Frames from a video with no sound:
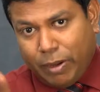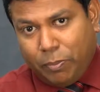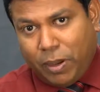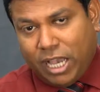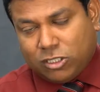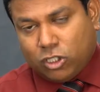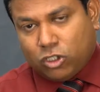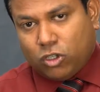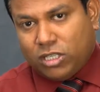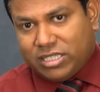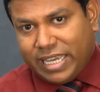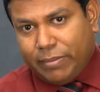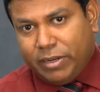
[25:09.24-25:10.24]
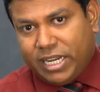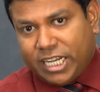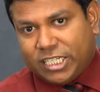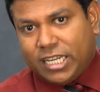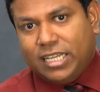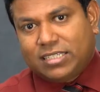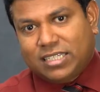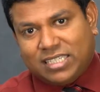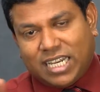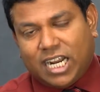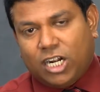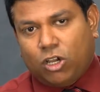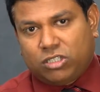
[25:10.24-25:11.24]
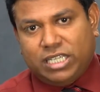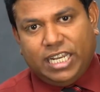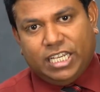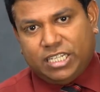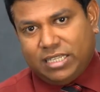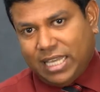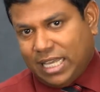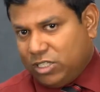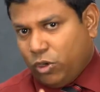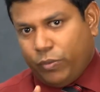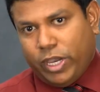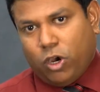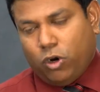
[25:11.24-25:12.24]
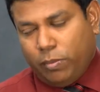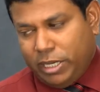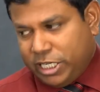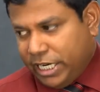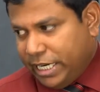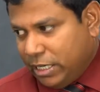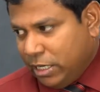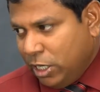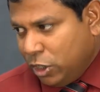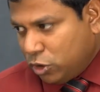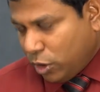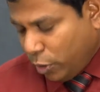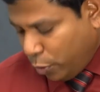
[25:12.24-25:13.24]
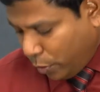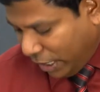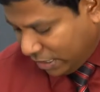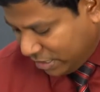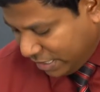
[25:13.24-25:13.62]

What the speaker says: it passes on the same direction, it's a second oscillation. That's how we are going to measure it. So now you can